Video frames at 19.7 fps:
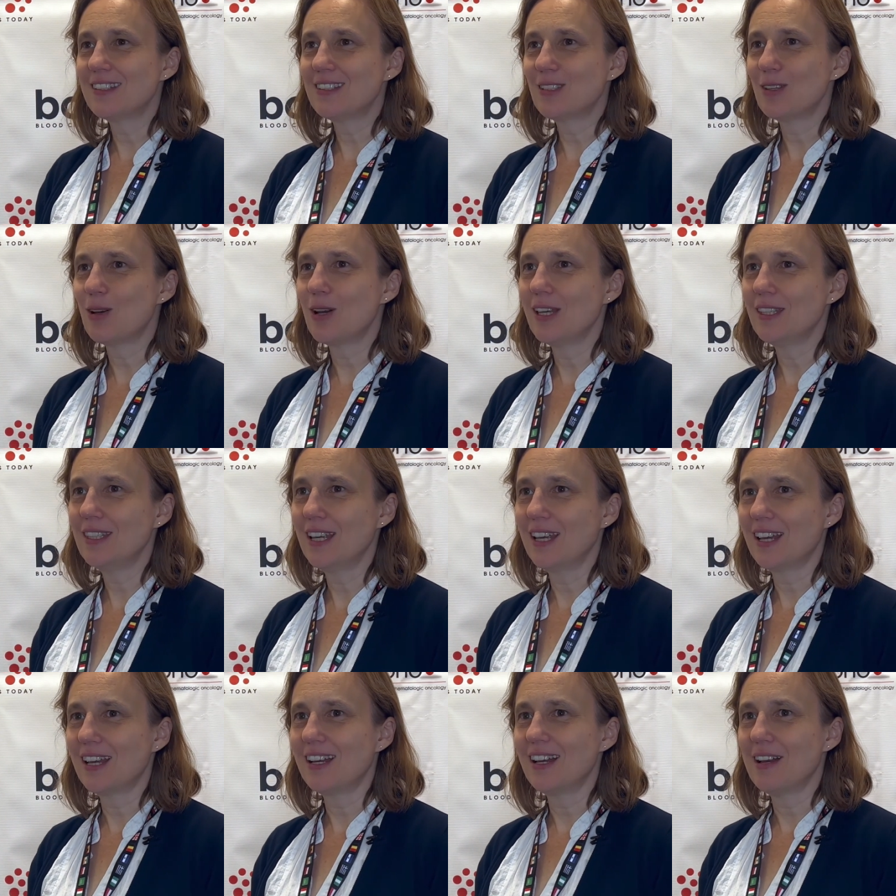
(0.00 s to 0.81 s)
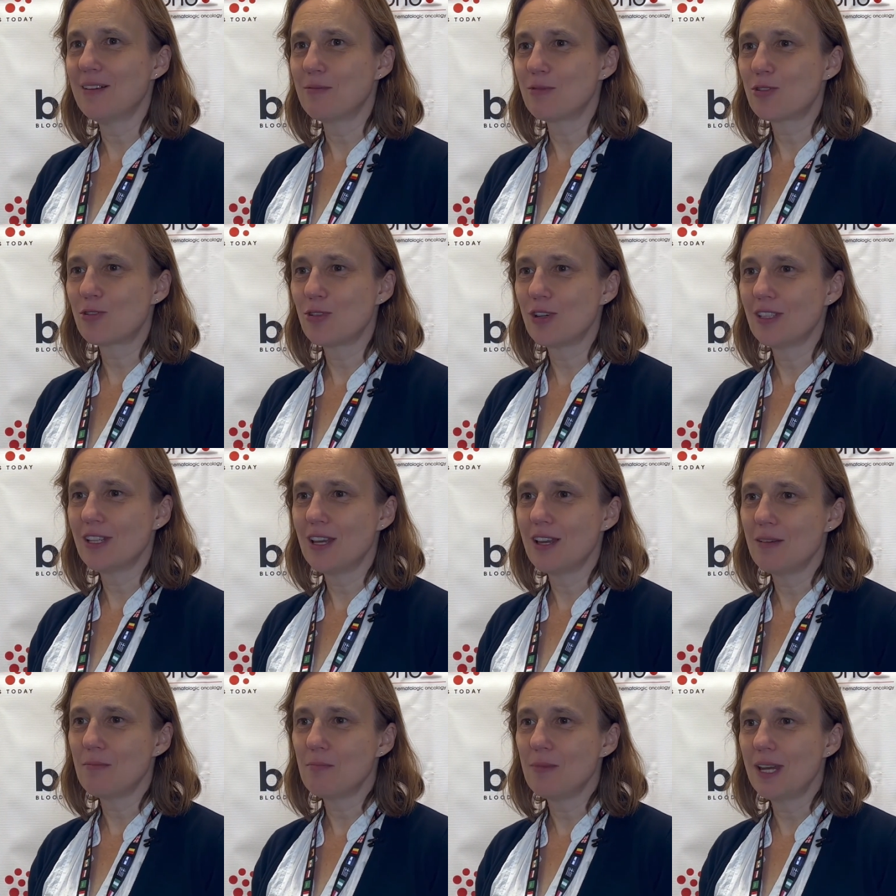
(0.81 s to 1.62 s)
So I think I'm sure
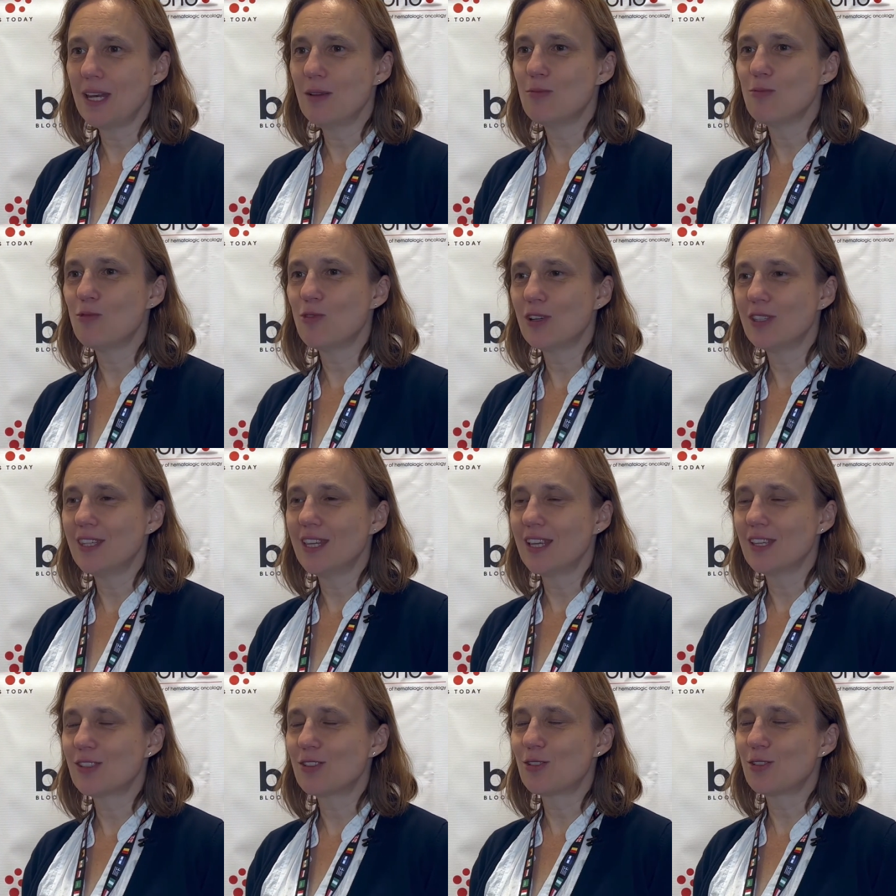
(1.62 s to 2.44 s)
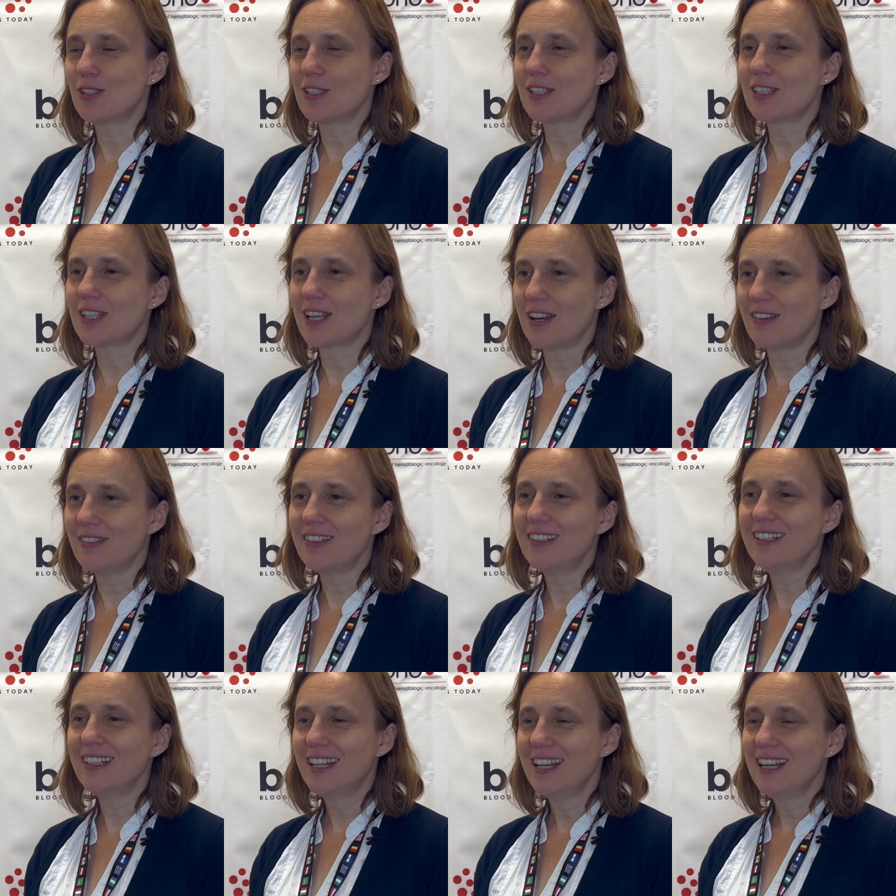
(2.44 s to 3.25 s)
there are many more things to
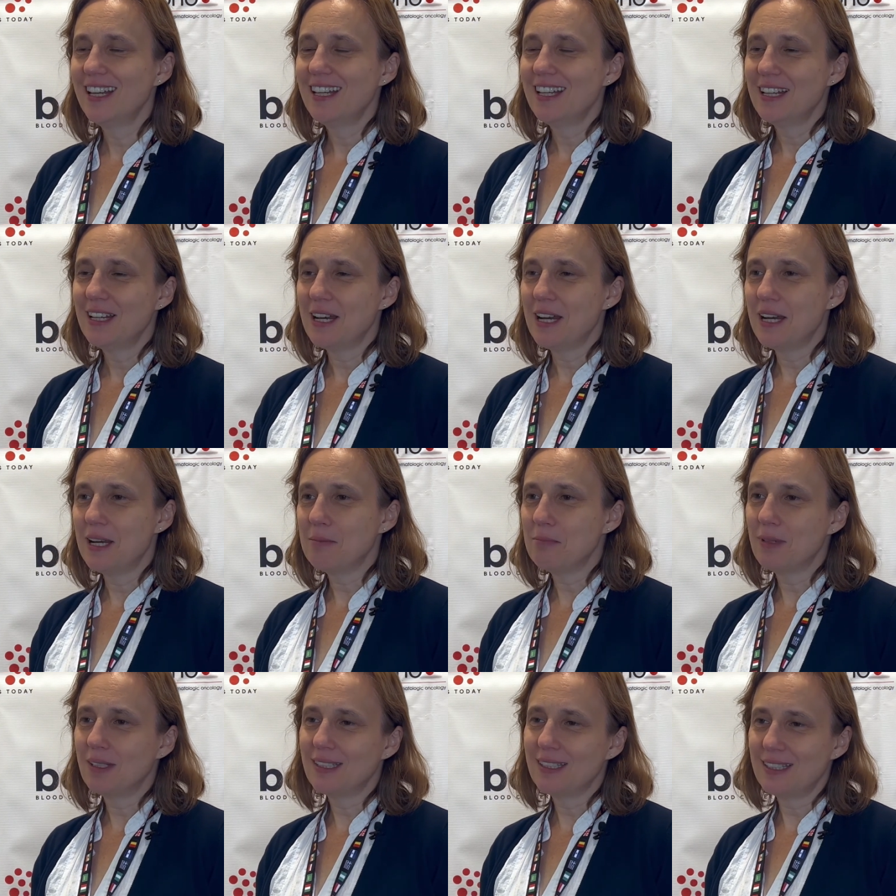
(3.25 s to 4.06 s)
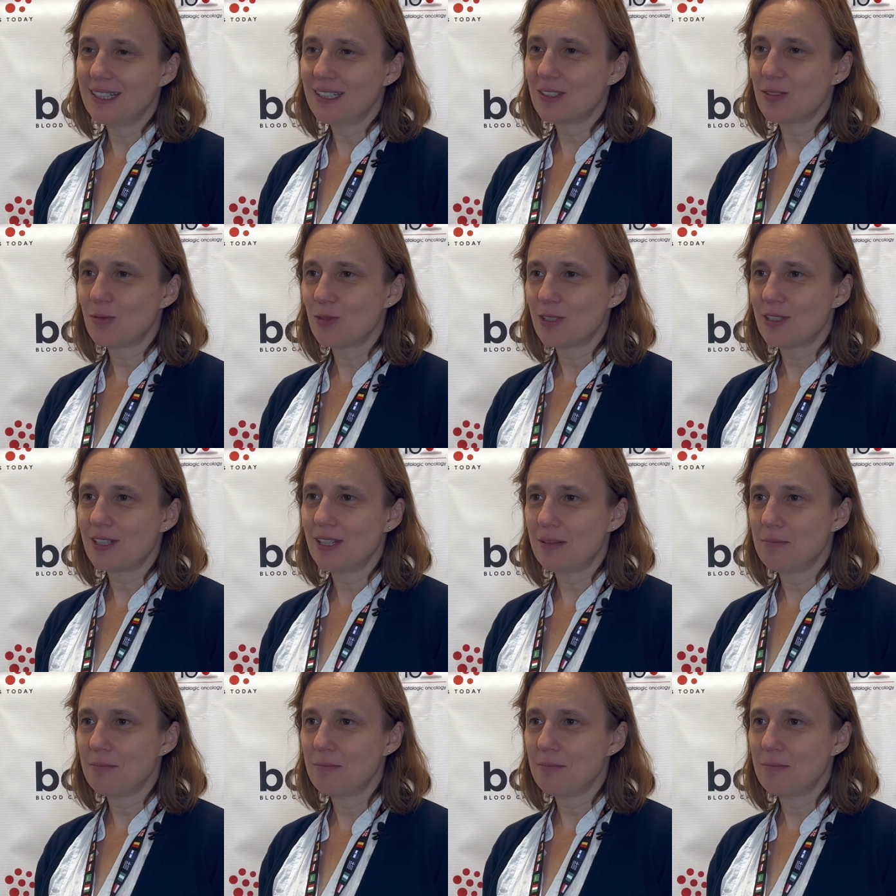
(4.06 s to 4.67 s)
discover, but this was